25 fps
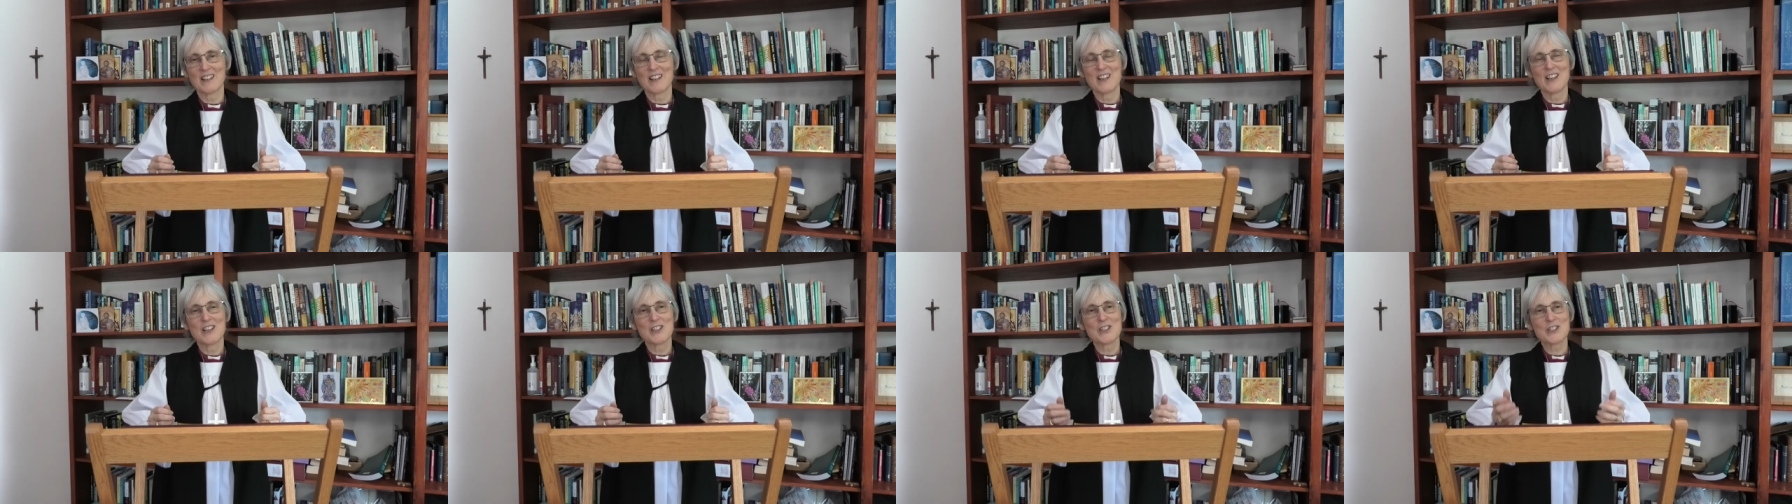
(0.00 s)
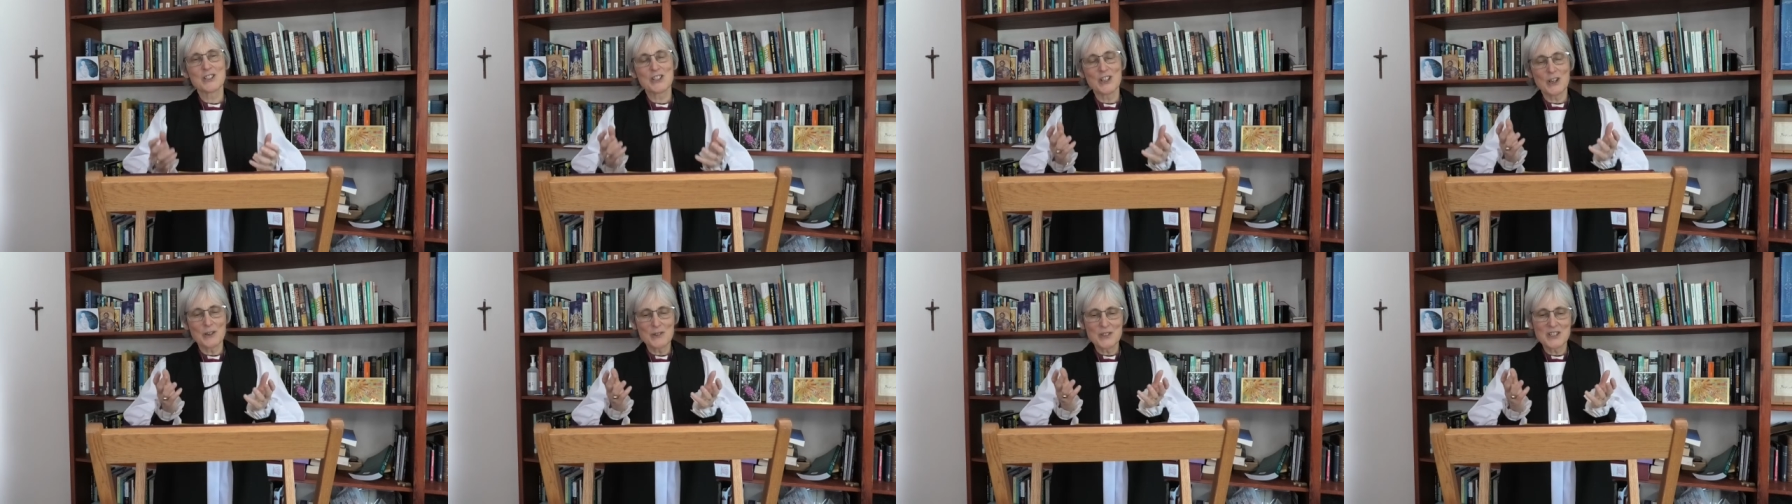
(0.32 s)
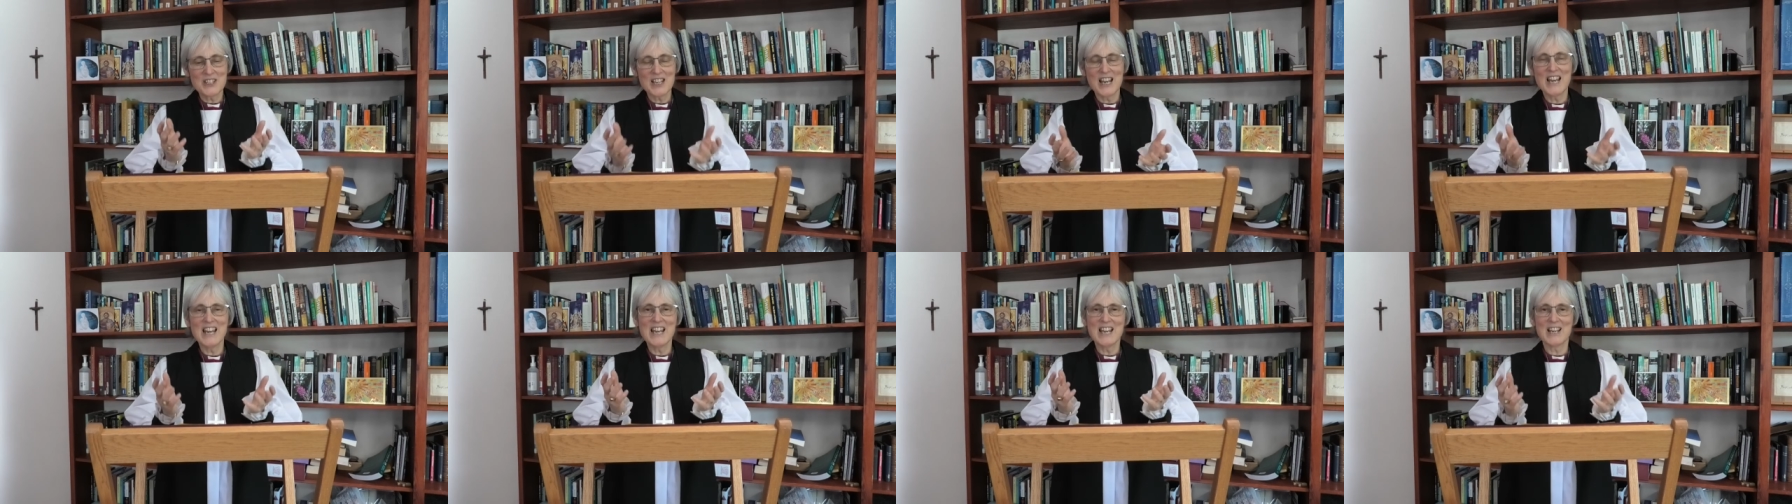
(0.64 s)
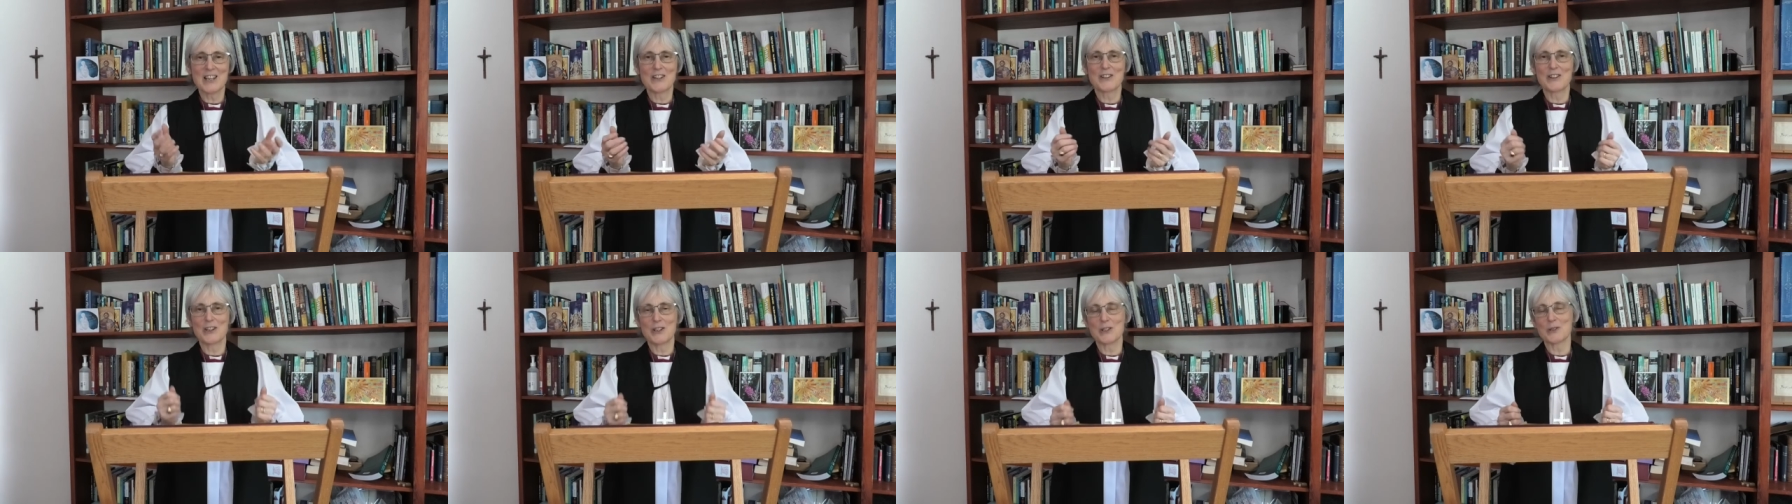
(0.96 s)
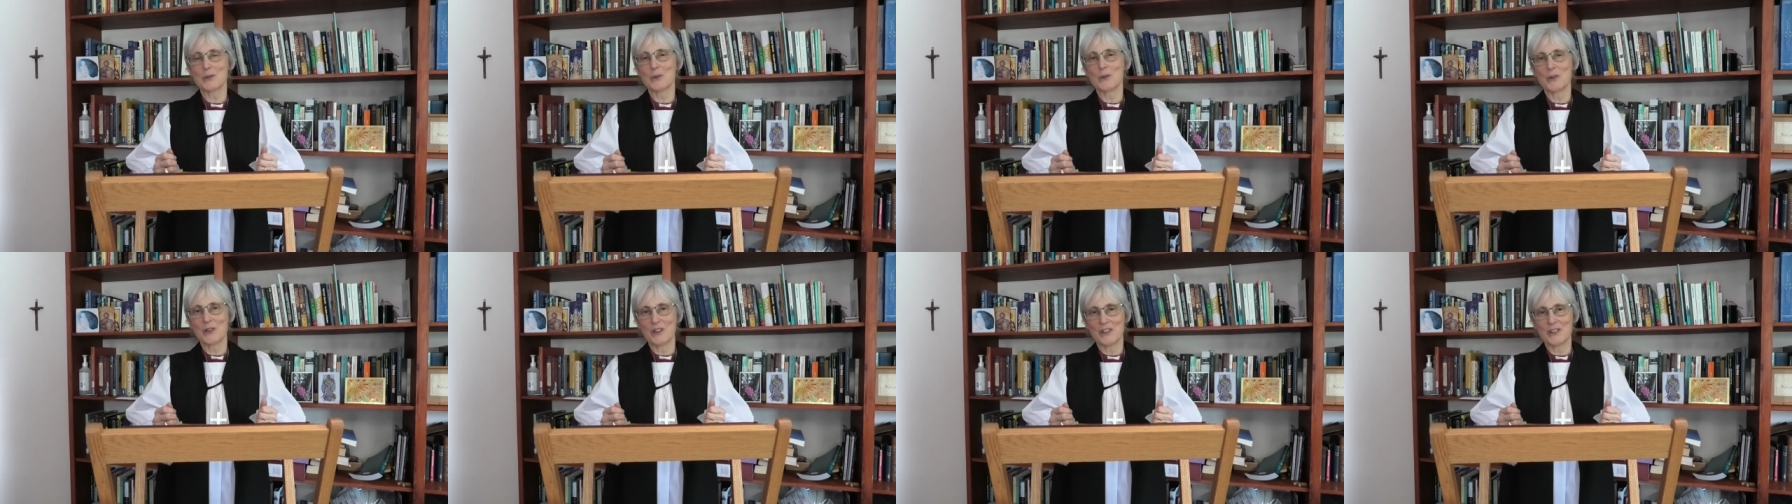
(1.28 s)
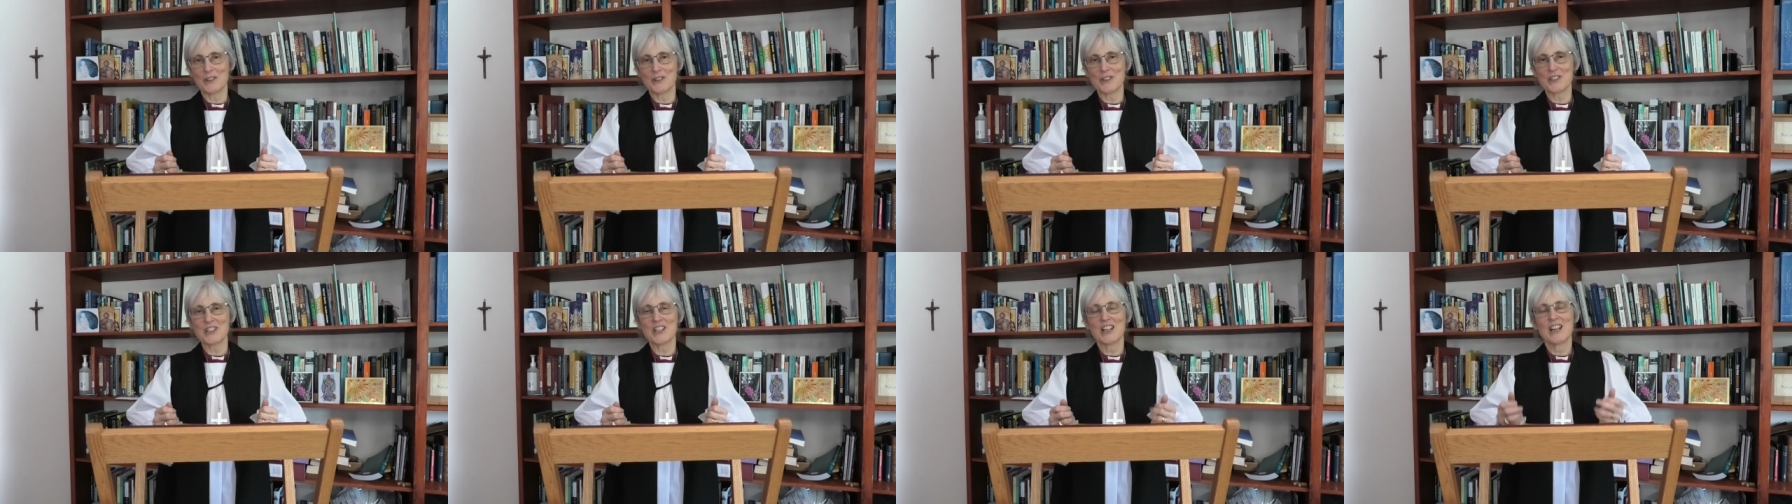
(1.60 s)
So take these
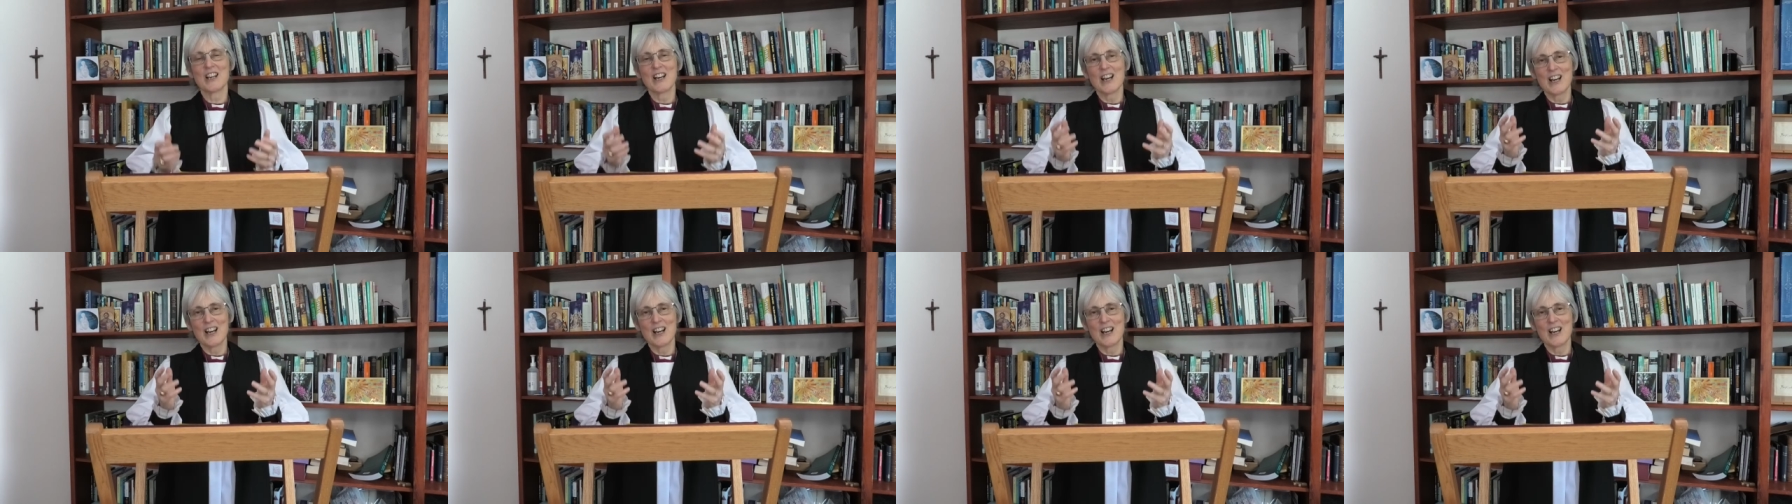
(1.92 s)
oils